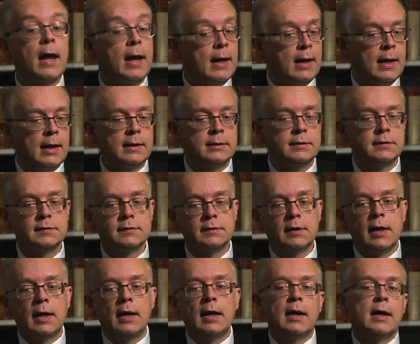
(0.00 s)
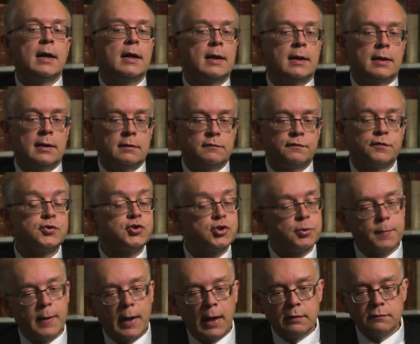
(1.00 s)
And uh, for
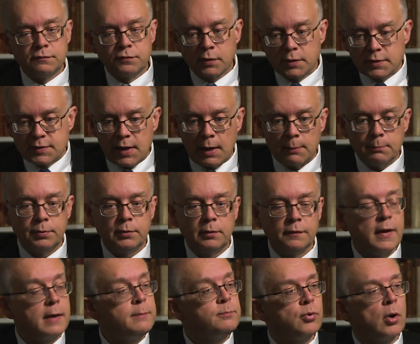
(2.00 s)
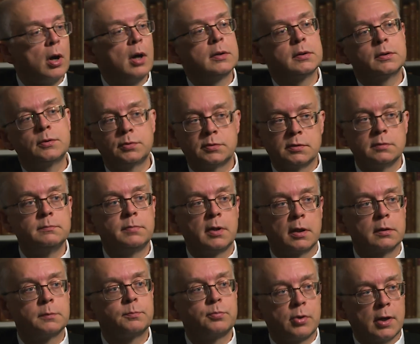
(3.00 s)
Japan, for example, they brought a
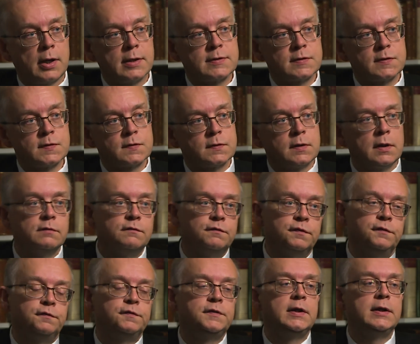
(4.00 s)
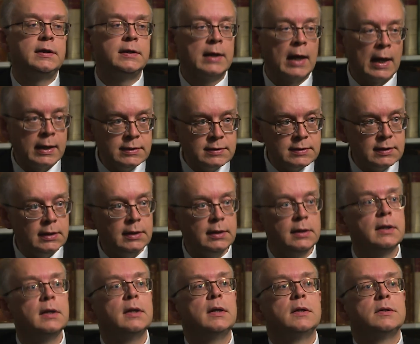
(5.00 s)
Gutenberg press in
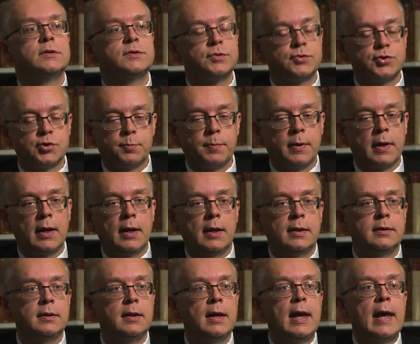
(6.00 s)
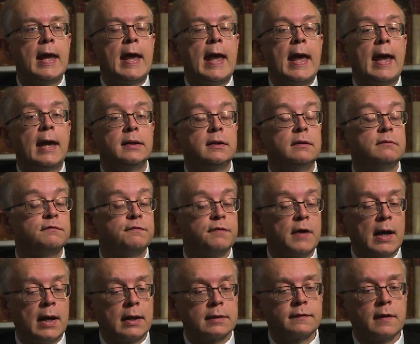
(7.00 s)
1590 to Japan, and in
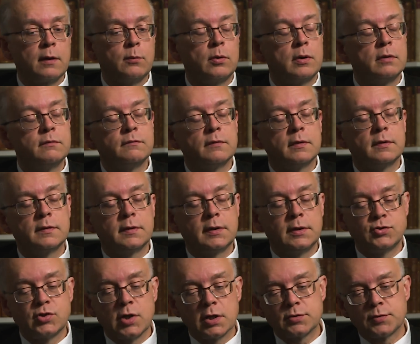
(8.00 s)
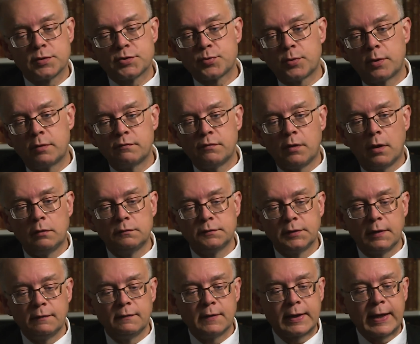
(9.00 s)
fact, they were in, the Jesuits were
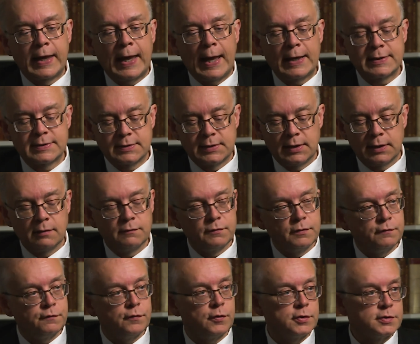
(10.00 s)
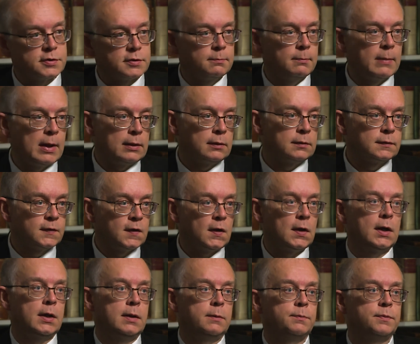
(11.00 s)
involved in the casting of the first metal
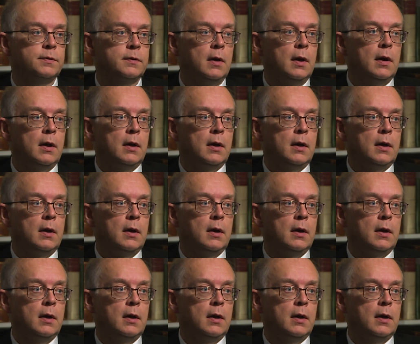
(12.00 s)
type